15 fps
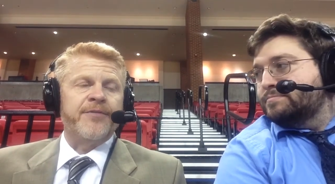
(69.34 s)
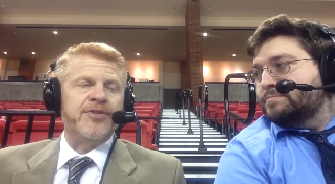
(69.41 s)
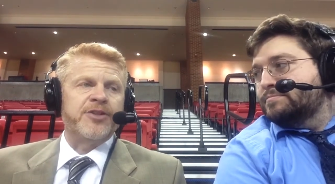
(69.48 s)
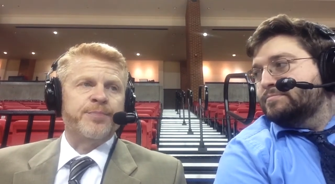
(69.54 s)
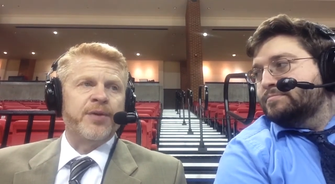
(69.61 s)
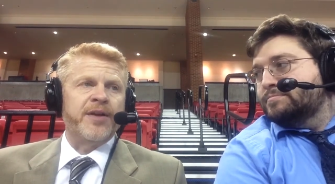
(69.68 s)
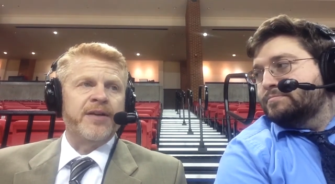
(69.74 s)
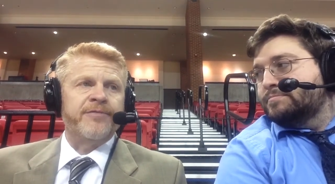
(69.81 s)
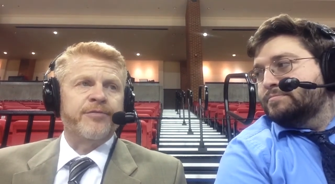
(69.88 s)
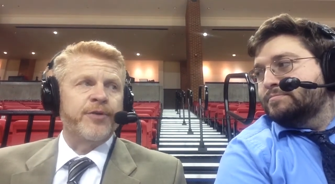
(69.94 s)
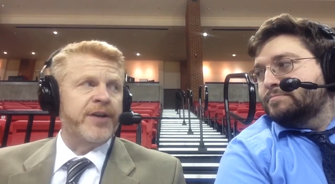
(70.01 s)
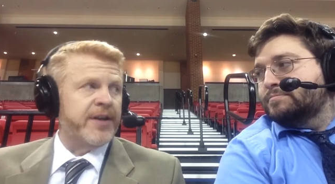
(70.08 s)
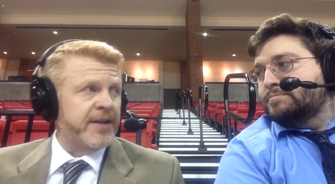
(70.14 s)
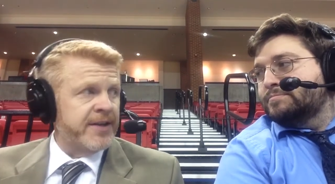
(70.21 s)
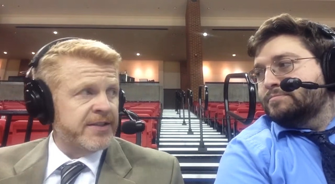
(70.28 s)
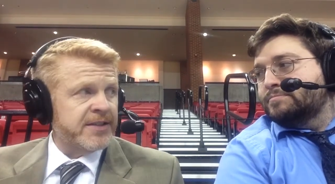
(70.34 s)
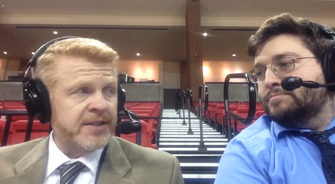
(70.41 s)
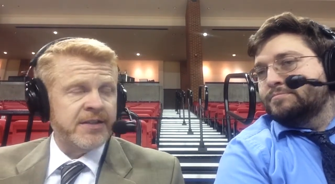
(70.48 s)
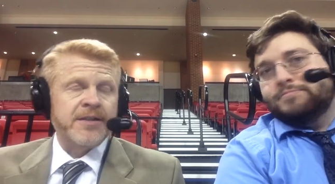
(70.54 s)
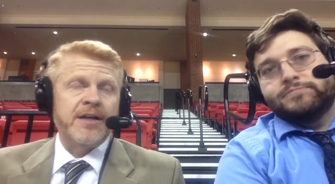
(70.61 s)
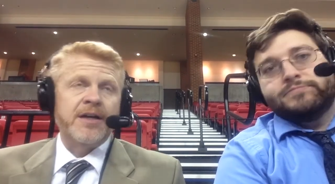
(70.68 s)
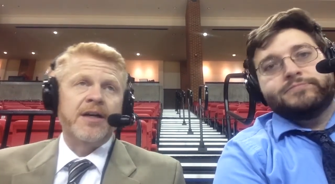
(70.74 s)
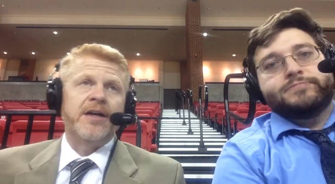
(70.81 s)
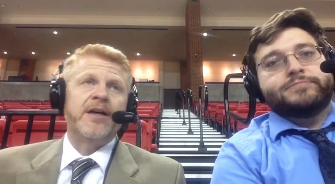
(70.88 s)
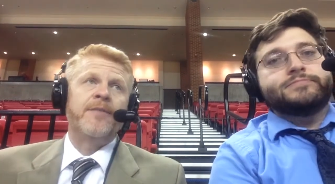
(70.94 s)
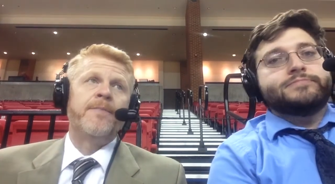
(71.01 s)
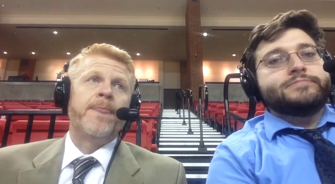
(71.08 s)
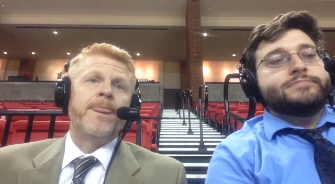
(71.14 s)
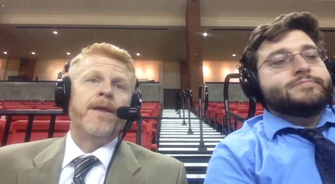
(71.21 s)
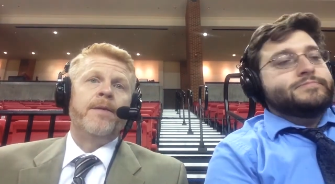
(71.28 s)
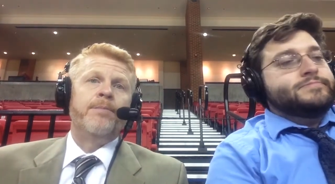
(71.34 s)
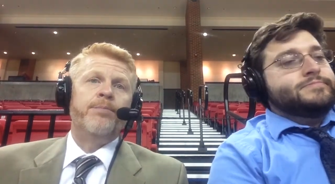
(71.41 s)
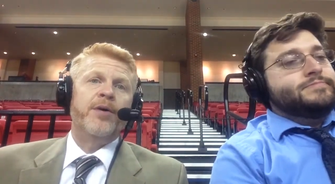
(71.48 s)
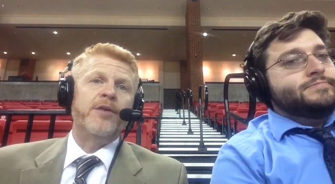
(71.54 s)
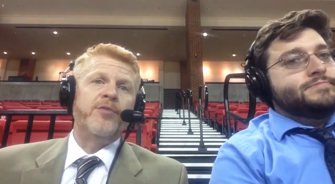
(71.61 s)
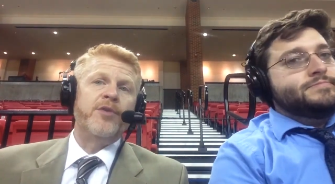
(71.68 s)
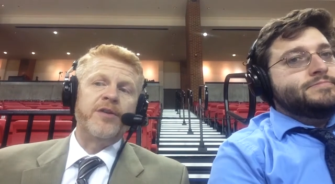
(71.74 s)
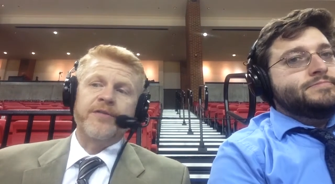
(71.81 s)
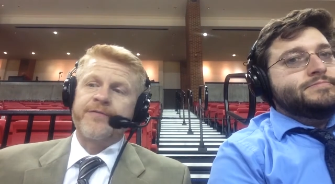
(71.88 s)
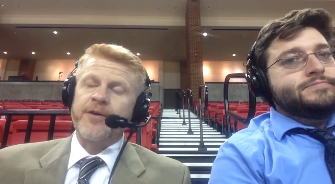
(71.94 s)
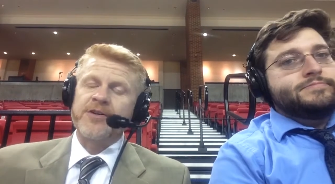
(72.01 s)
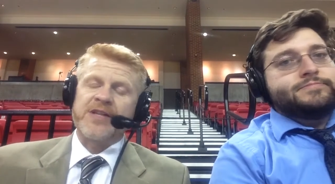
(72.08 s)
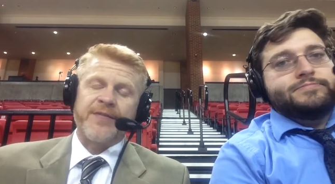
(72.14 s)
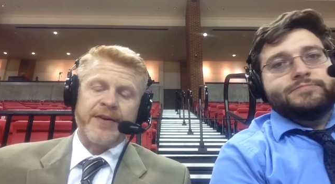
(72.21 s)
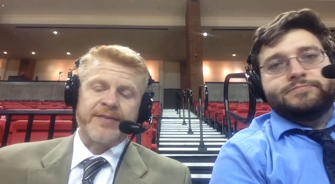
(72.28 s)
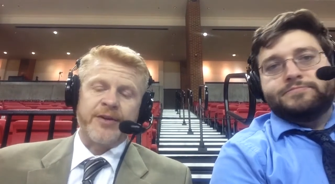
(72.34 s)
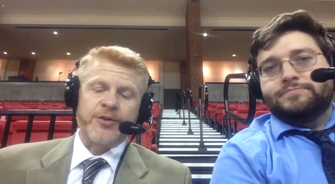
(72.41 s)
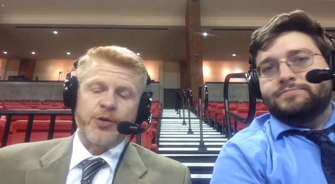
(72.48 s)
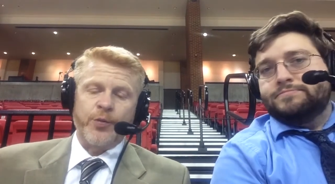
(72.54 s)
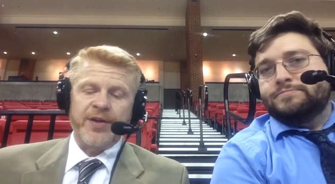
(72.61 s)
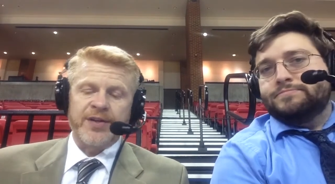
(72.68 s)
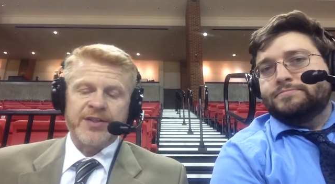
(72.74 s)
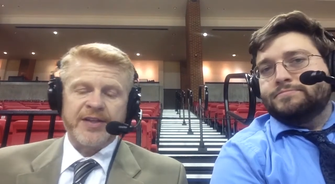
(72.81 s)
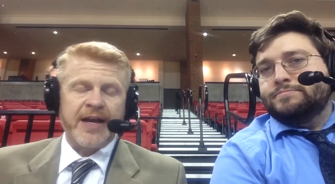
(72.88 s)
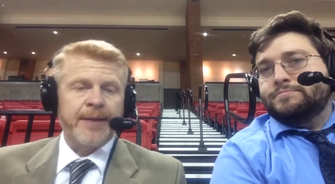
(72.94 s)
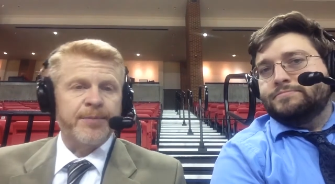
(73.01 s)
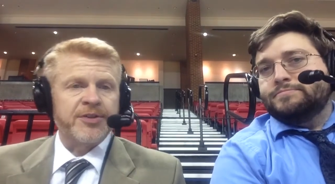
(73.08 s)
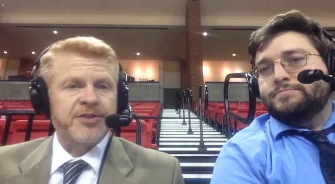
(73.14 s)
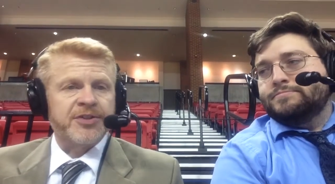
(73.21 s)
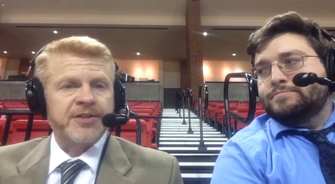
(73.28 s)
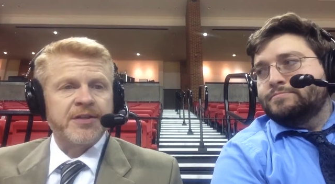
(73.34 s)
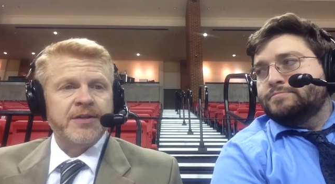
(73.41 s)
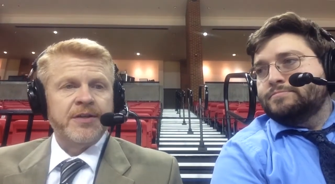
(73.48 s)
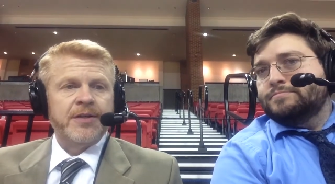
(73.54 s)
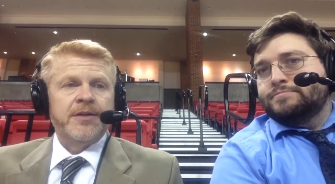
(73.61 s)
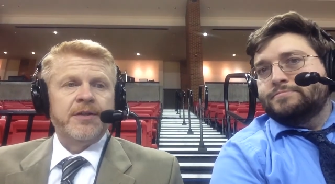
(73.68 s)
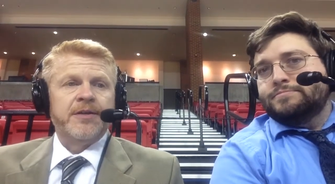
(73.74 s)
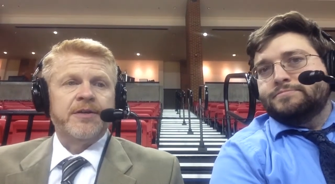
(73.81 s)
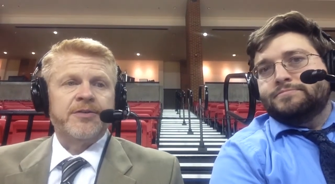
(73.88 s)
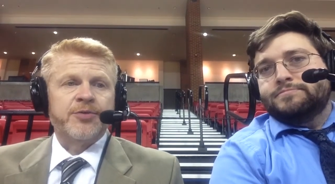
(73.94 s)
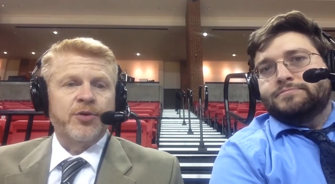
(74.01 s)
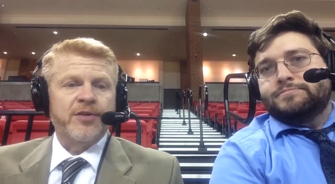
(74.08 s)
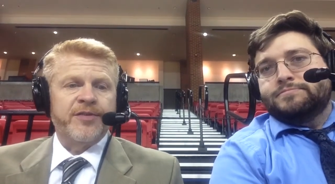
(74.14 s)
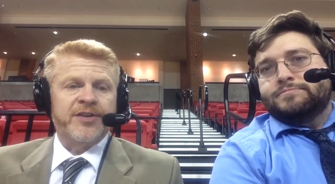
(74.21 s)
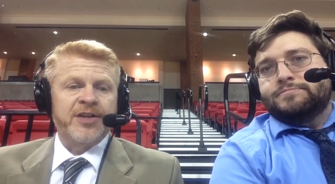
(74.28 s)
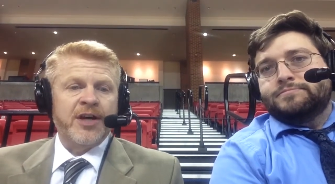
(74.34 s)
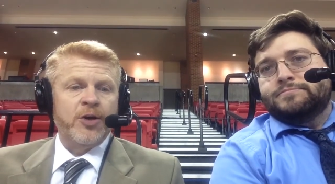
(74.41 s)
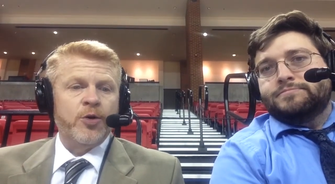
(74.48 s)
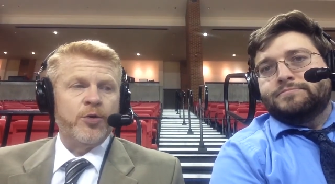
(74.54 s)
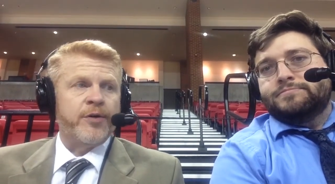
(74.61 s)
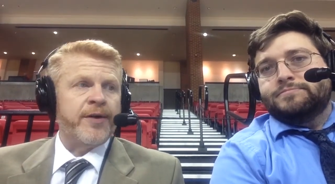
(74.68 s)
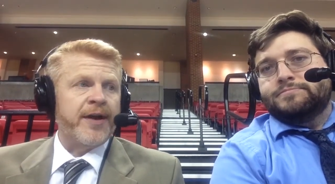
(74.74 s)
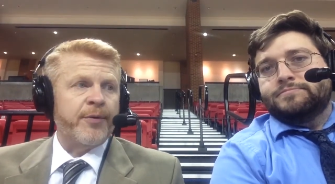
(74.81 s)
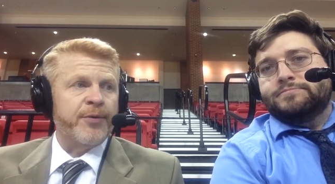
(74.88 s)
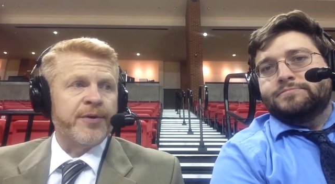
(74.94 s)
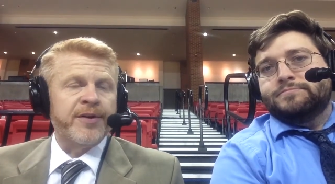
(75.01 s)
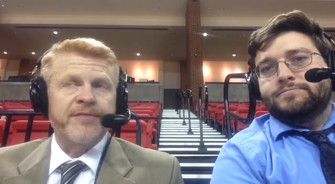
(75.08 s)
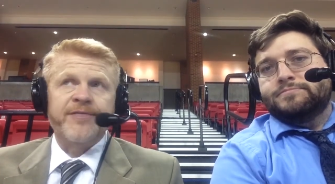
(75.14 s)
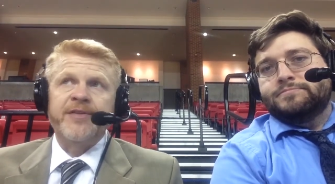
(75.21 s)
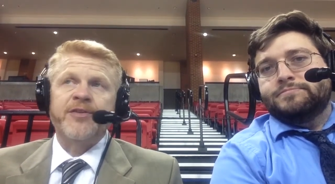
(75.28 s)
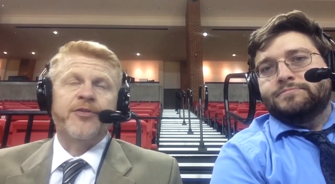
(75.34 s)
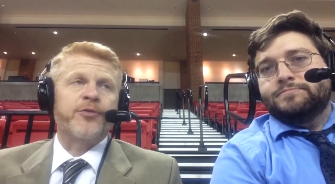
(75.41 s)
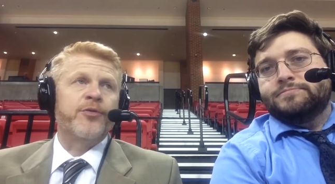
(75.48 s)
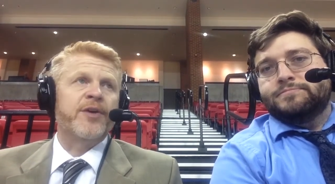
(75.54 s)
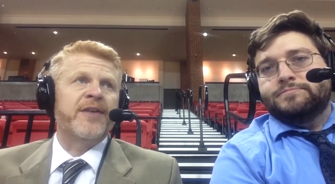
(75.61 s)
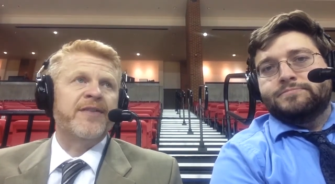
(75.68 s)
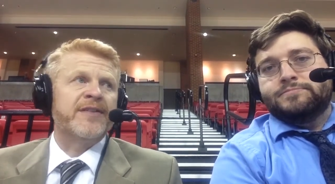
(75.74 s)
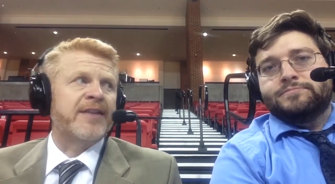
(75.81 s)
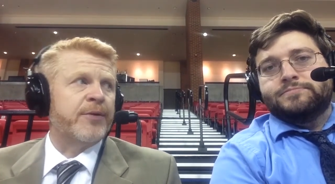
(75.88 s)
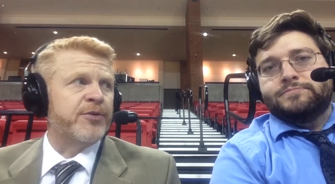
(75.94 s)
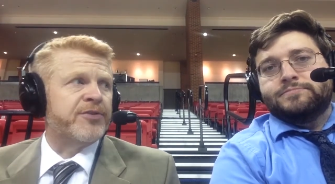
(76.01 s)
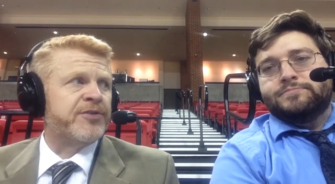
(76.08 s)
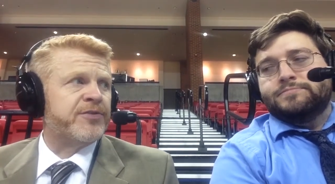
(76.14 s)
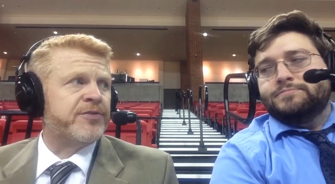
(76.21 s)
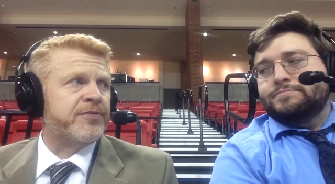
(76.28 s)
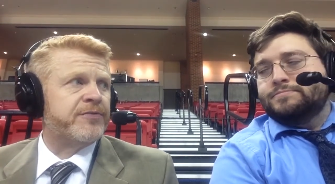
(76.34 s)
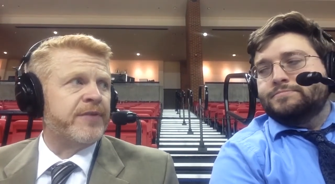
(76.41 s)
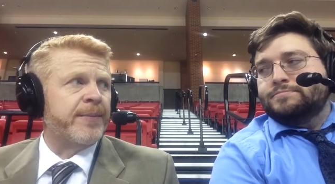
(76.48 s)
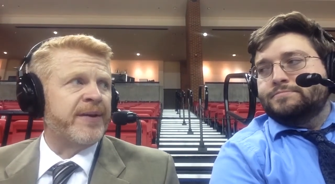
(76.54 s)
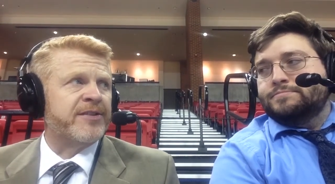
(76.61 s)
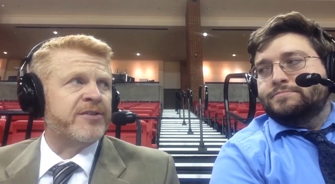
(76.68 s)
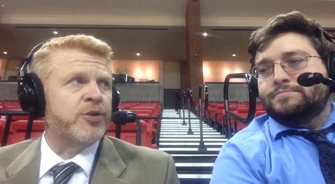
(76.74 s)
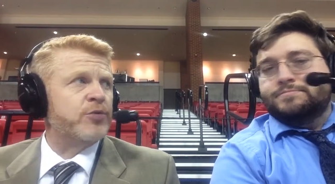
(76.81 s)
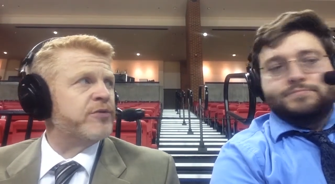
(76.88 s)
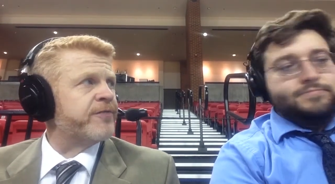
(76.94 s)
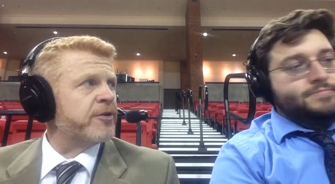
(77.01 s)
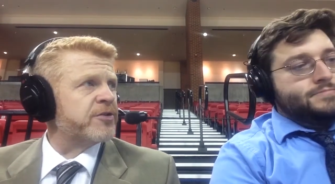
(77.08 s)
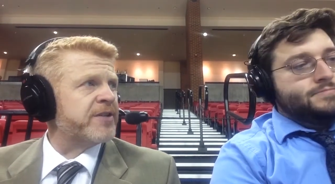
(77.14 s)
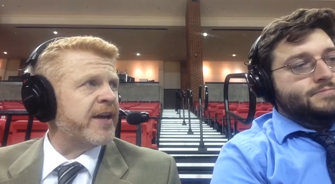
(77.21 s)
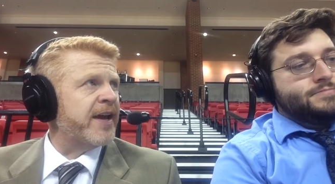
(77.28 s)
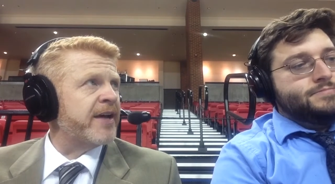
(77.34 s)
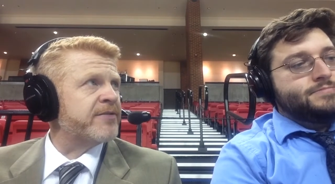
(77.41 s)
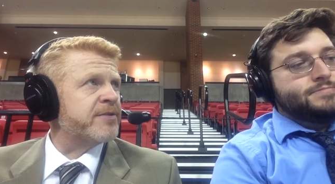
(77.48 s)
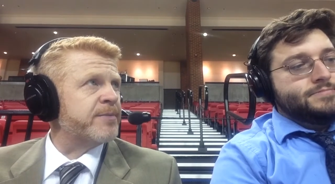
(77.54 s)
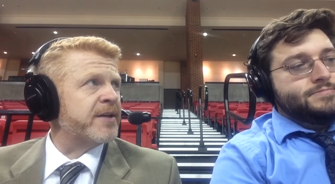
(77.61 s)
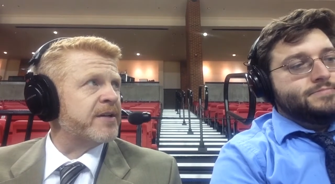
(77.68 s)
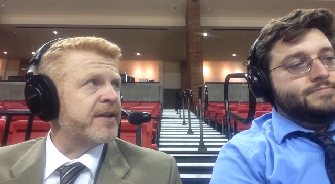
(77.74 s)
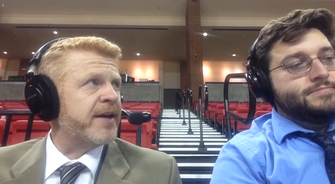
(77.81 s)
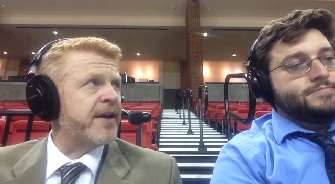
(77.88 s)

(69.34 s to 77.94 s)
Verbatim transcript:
Speaker 1: and just played free and easy. Uh, but really, the first half, I thought, when we established a sort of a tone on how we were going to defend the three, I think they were they made two the first half, something mm-hmm.